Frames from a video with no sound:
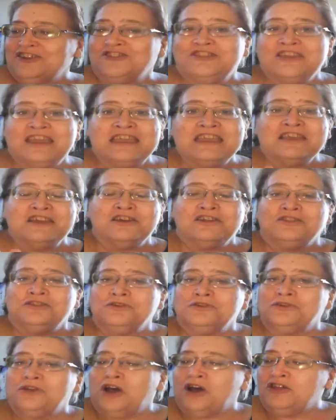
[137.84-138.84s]
they
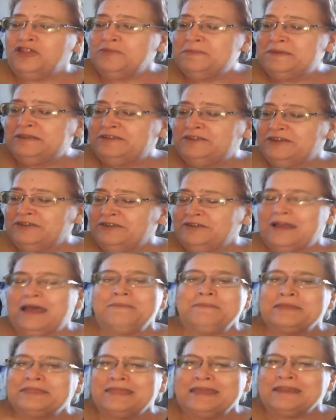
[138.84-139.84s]
include all the material,
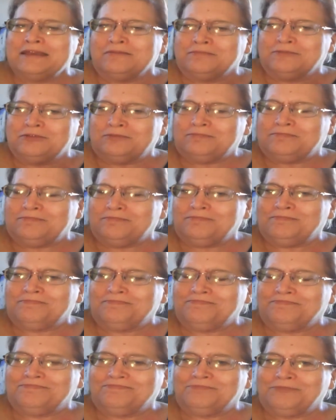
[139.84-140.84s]
they
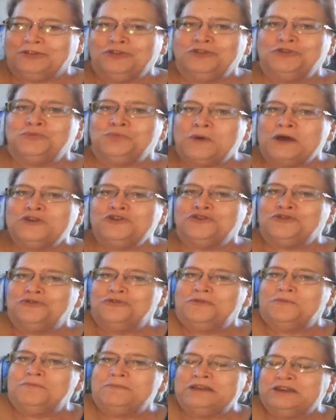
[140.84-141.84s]
include what
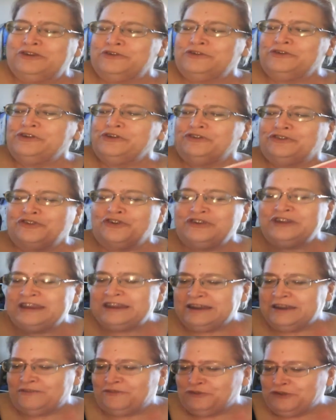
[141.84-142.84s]
materials are
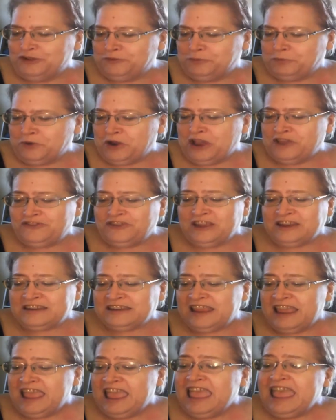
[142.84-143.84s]
needed for each project,
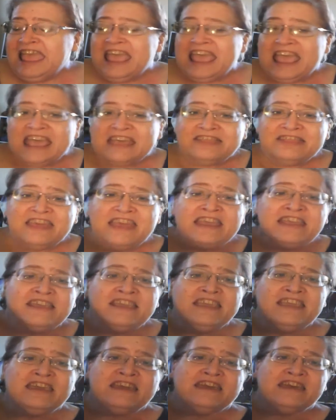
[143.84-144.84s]
and they
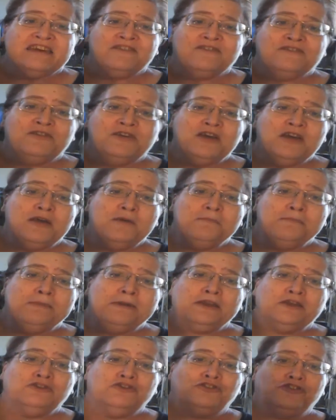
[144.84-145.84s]
give
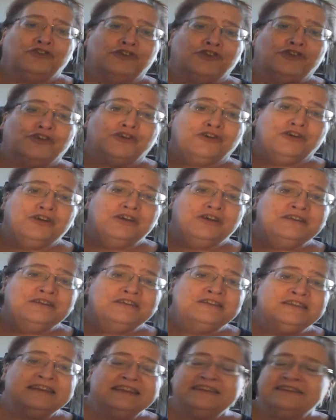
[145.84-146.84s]
picture
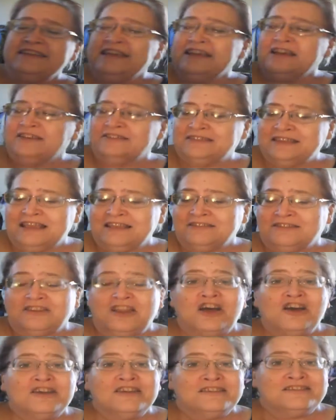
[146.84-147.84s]
details as
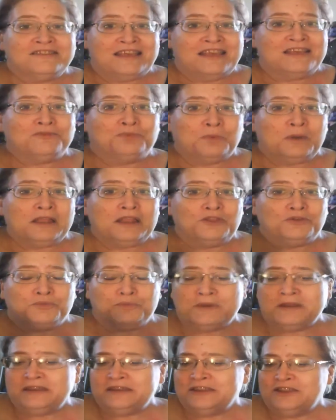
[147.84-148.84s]
well as
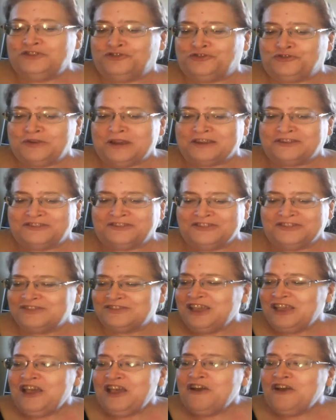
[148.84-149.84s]
written instructions
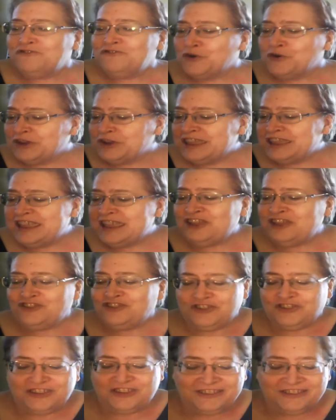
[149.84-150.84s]
for each
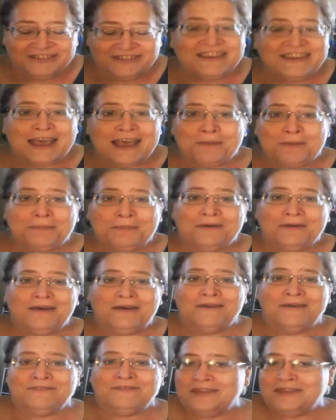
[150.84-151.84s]
step
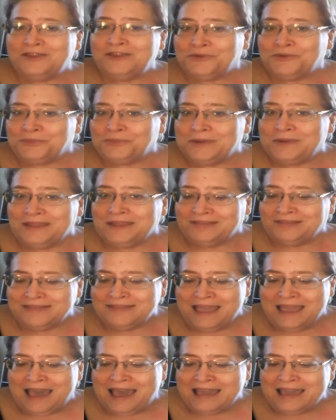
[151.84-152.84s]
of each wreath.
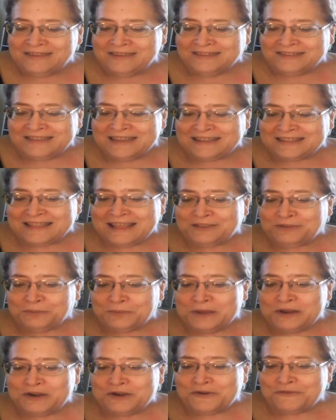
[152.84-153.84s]
Now, I just think that's
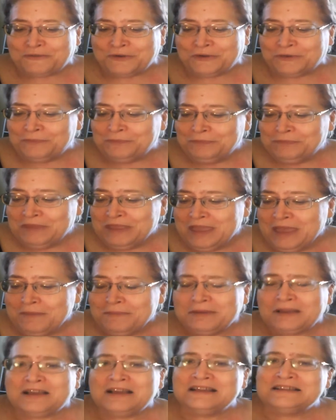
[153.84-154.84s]
wonderful,
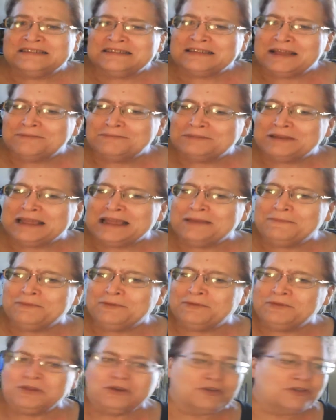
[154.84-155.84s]
because sometimes,
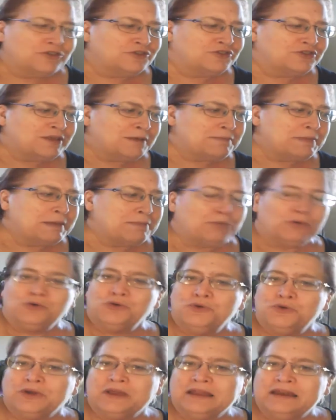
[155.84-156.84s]
there's some people
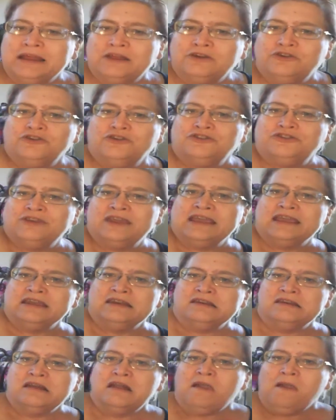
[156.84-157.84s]
who can understand